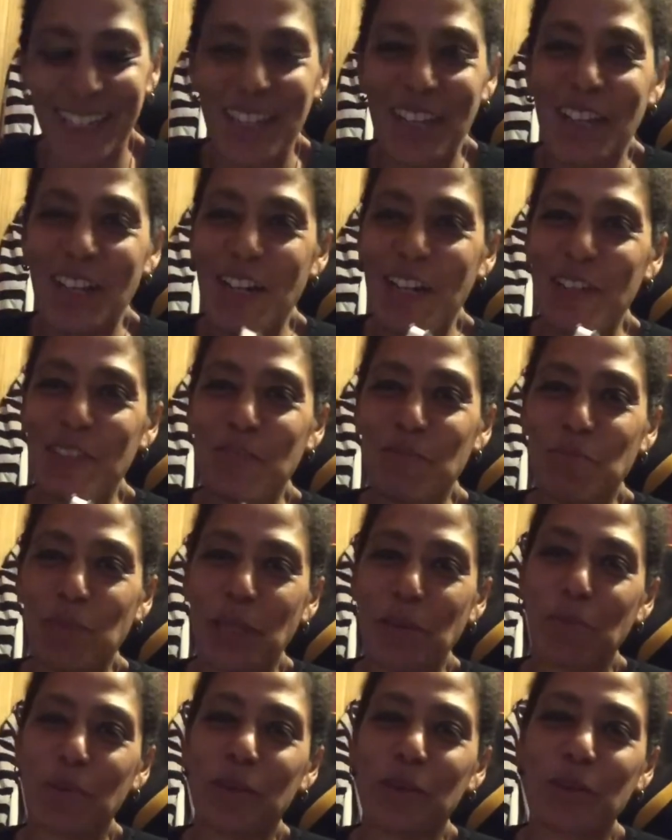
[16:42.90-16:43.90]
And
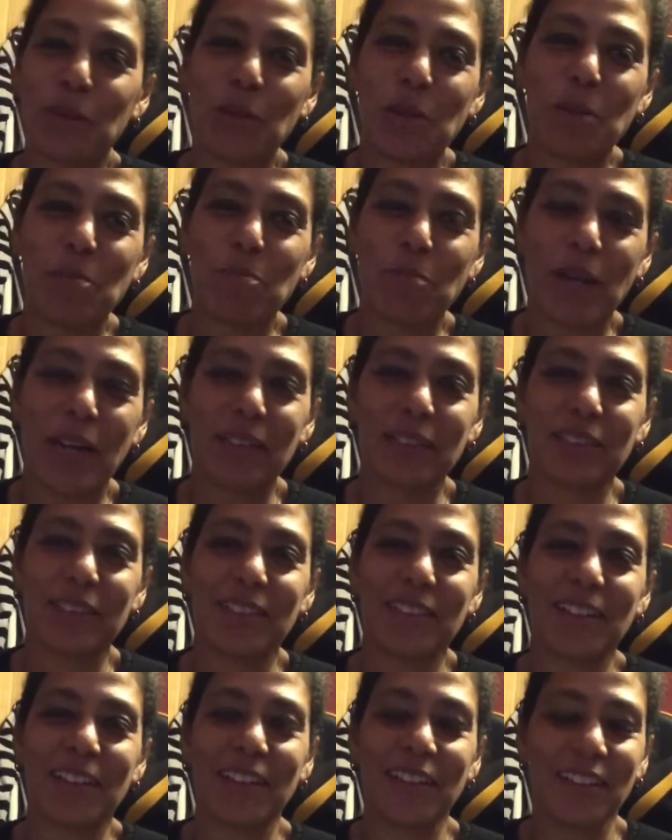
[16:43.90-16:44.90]
people was going past,
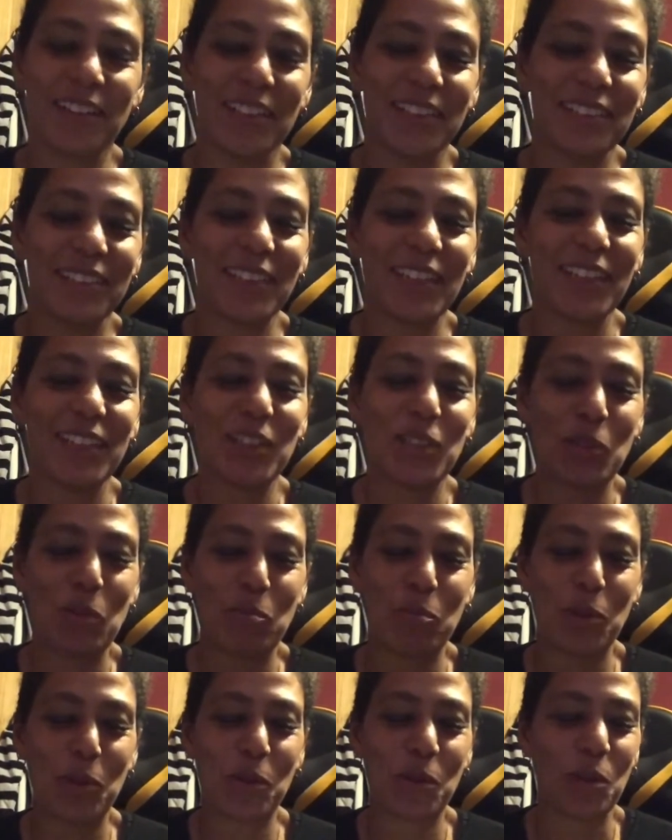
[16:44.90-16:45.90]
taking the
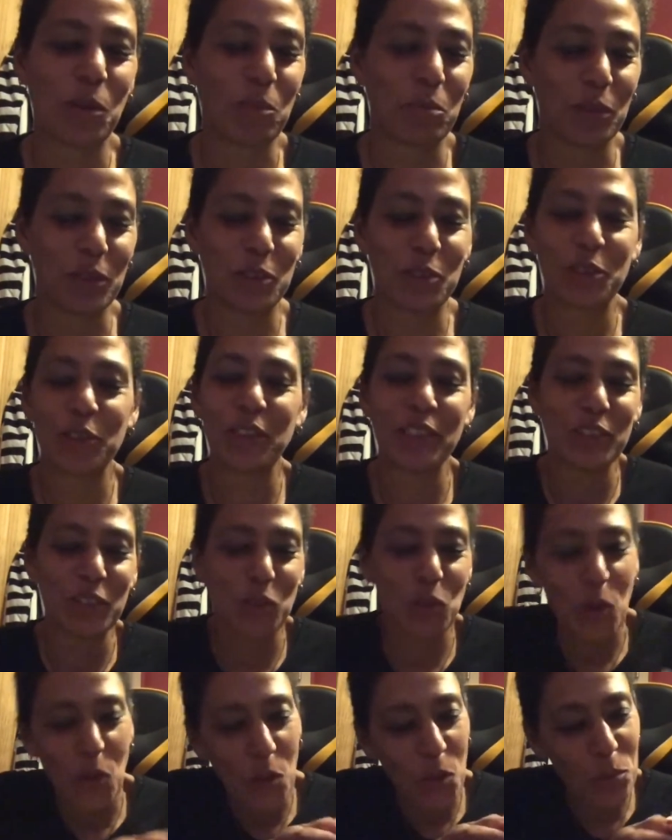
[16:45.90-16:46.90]
book up and trying
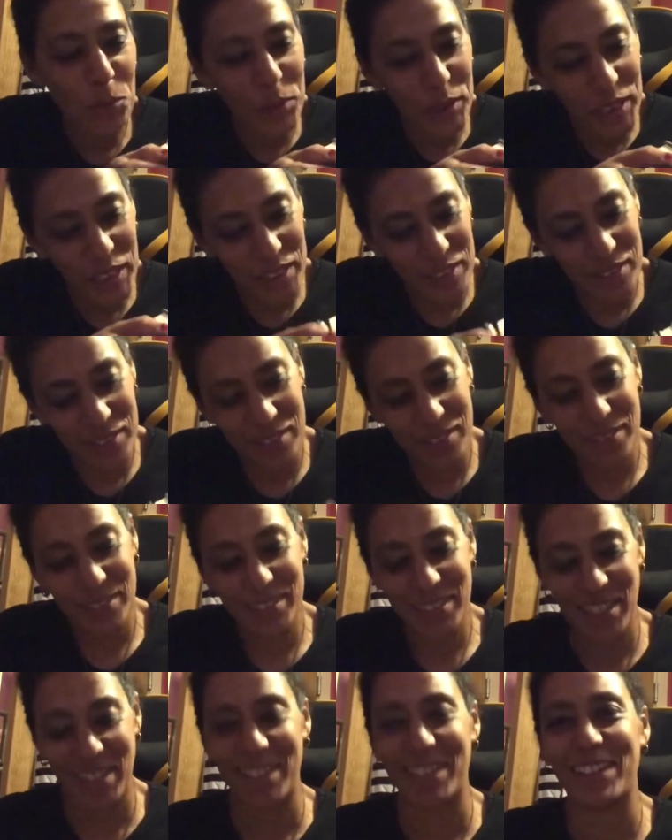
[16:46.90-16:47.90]
to open it.
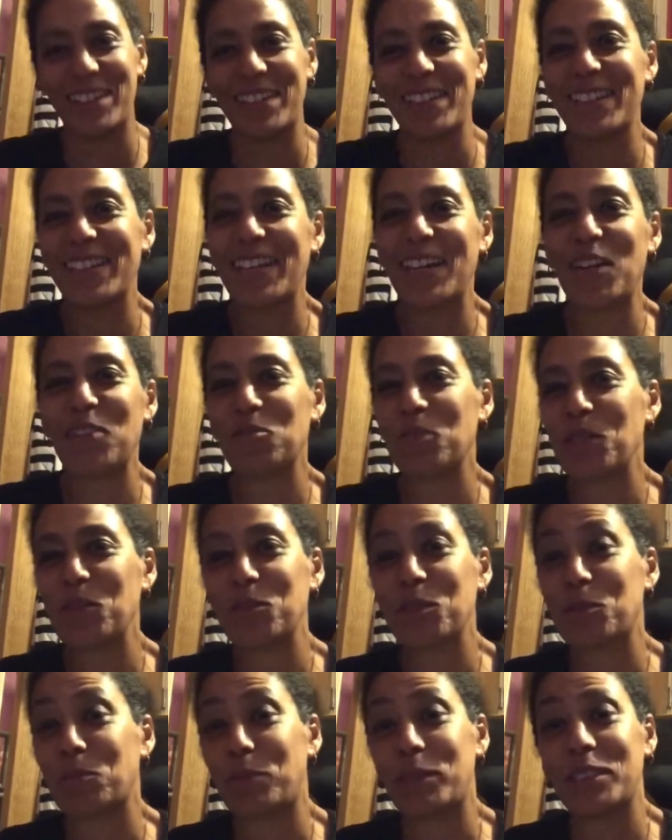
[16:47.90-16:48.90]
And we
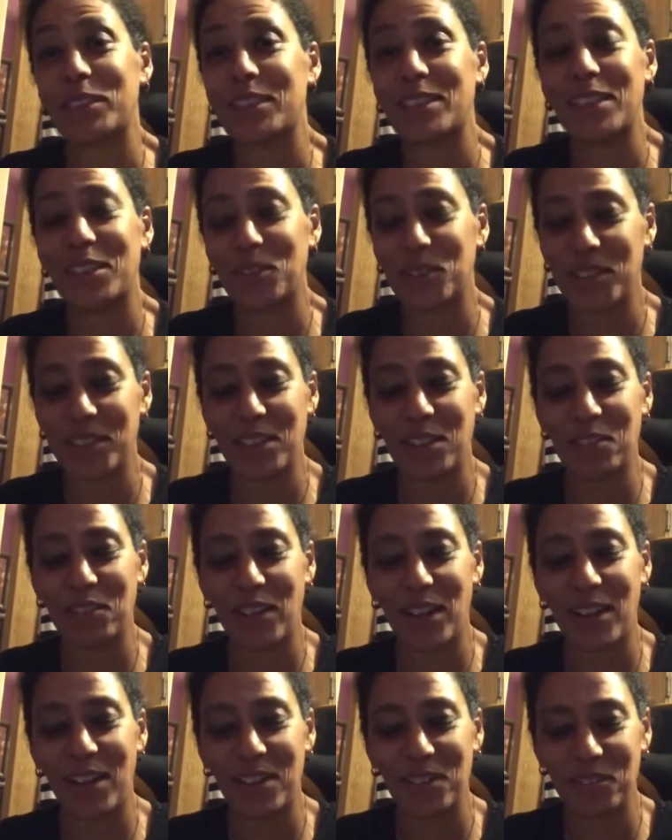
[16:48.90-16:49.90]
was pissing ourselves
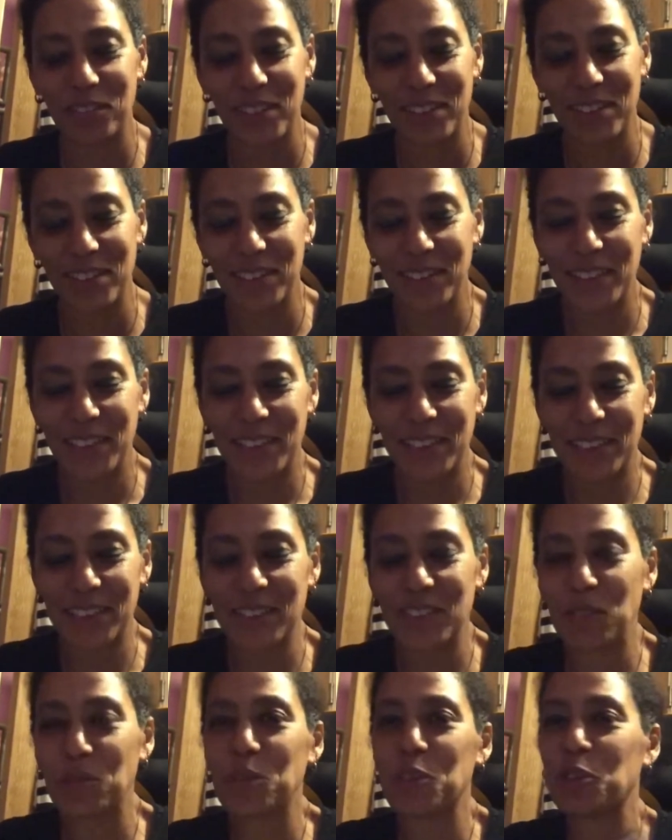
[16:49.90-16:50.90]
laughing, because
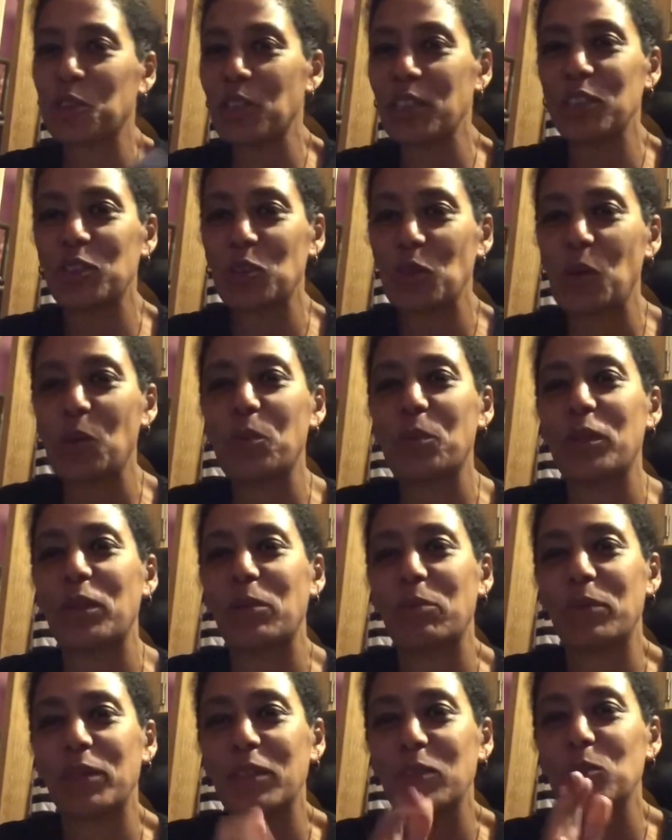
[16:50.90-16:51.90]
I was trying to open it,
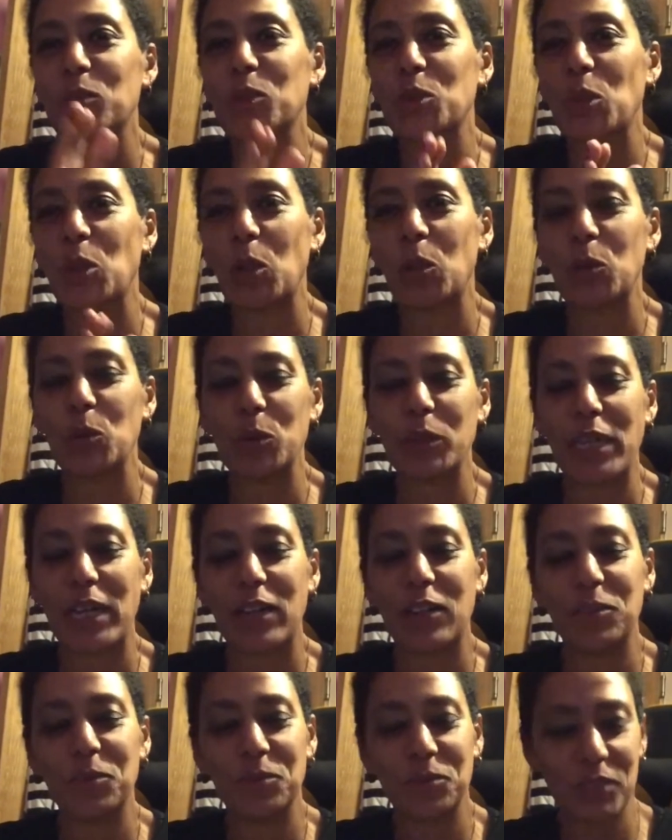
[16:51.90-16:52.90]
but it was glued
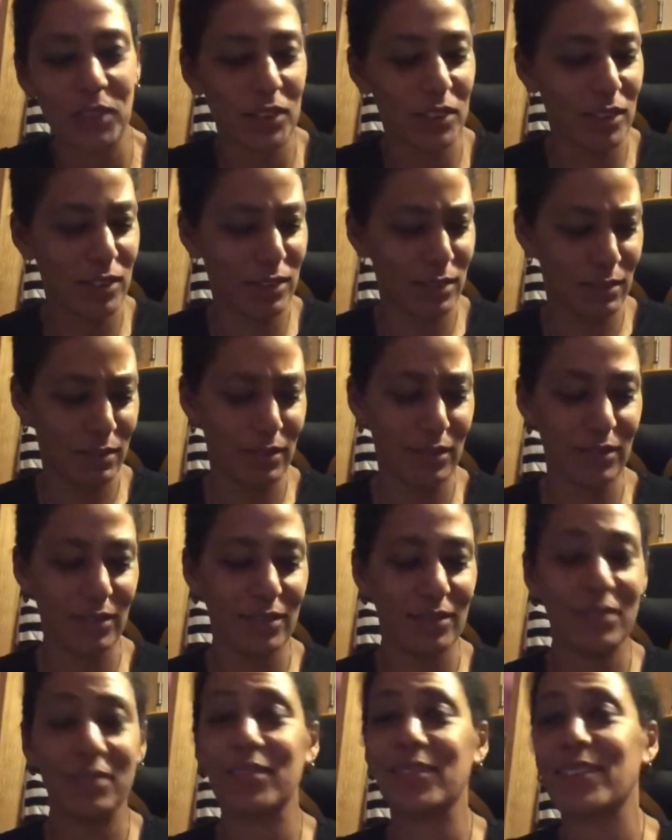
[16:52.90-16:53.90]
down. And I said, oh,
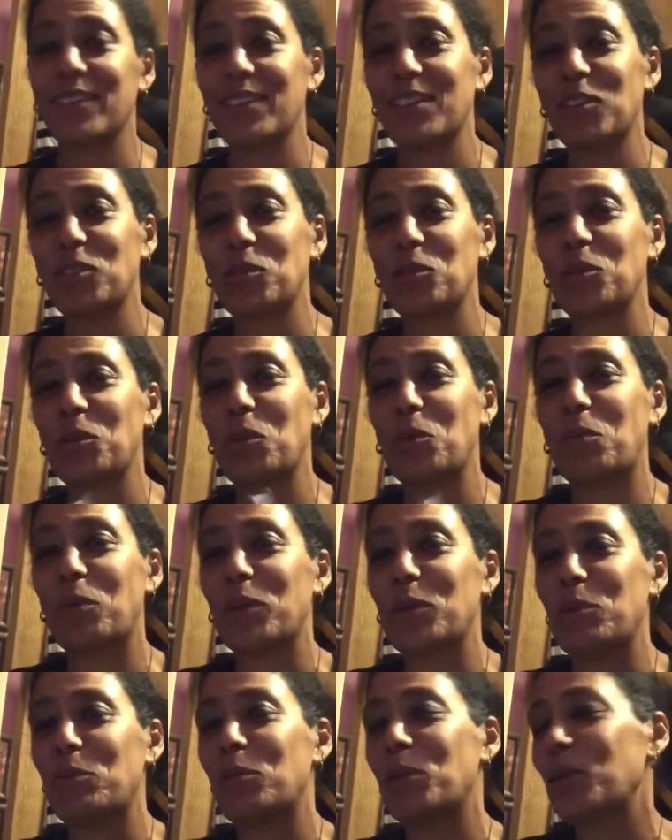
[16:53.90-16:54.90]
and I couldn't open
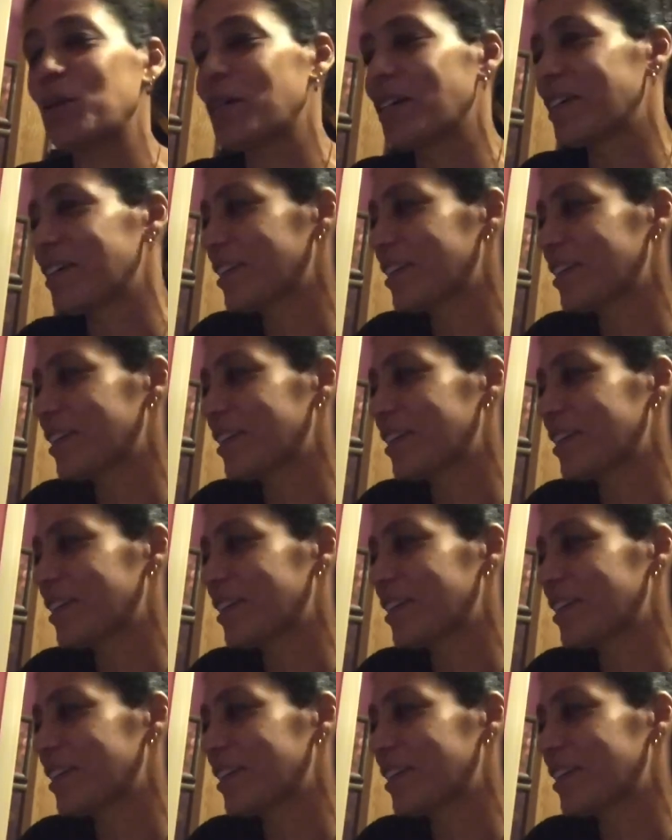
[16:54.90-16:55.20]
the book.